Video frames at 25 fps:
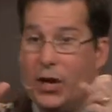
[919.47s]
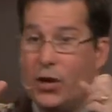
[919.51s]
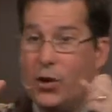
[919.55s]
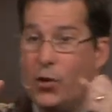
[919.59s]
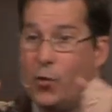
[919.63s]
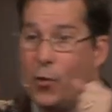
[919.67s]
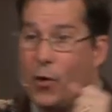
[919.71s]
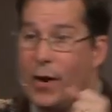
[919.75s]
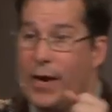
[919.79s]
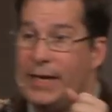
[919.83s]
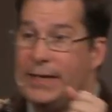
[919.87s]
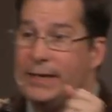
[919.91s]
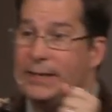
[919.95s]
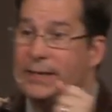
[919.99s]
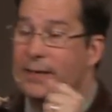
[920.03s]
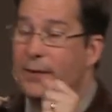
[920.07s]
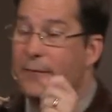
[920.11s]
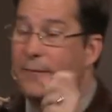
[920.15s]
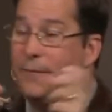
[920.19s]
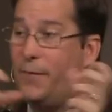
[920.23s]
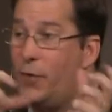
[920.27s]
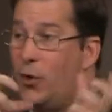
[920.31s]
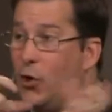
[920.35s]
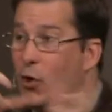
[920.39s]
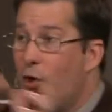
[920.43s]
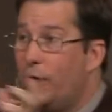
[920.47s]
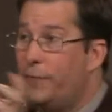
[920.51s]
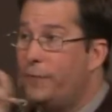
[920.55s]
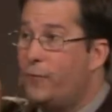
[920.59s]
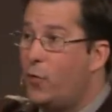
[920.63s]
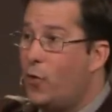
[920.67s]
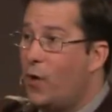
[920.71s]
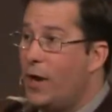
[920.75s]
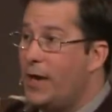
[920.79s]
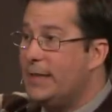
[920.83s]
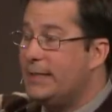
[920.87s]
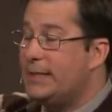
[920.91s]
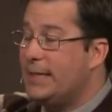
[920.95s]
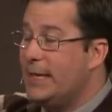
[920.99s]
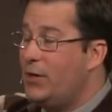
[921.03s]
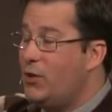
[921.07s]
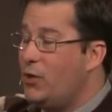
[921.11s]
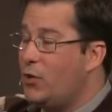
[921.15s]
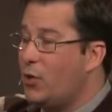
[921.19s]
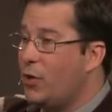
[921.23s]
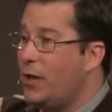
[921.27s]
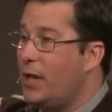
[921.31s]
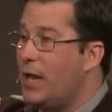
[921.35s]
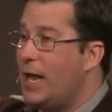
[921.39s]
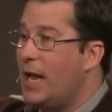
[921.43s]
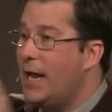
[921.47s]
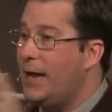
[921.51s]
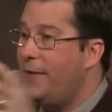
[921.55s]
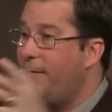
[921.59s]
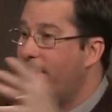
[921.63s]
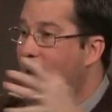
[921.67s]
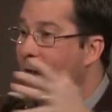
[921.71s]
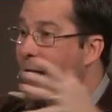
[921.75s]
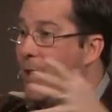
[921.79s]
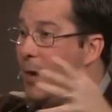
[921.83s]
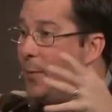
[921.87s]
grace, full of grace in your life,